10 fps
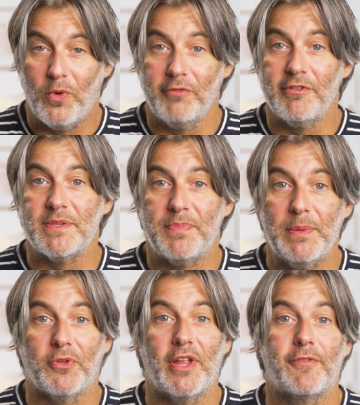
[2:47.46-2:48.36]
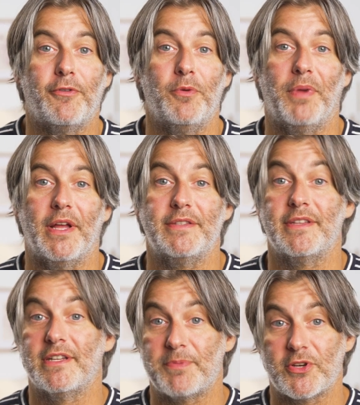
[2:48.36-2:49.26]
one reason people like foam beds,
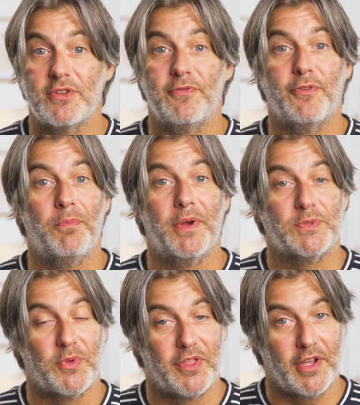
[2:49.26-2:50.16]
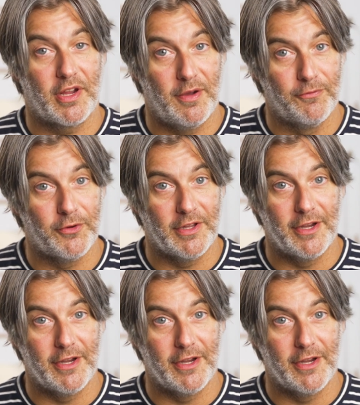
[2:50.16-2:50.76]
and especially foam beds with thick comfort